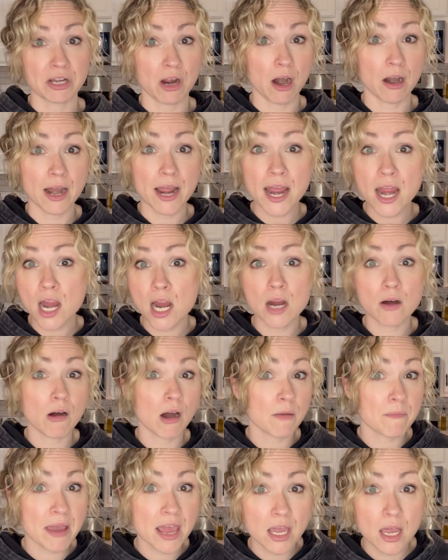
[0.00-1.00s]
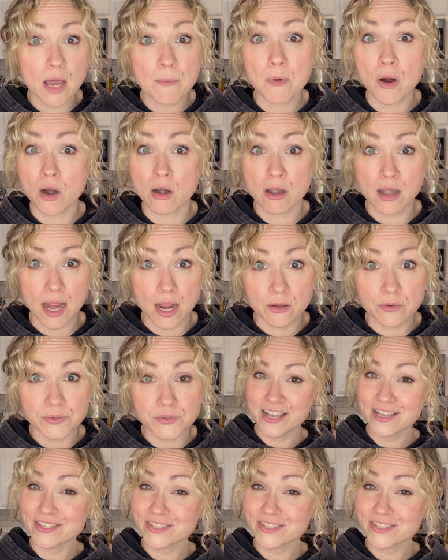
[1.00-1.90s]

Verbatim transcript: our hair, our makeup, our nails,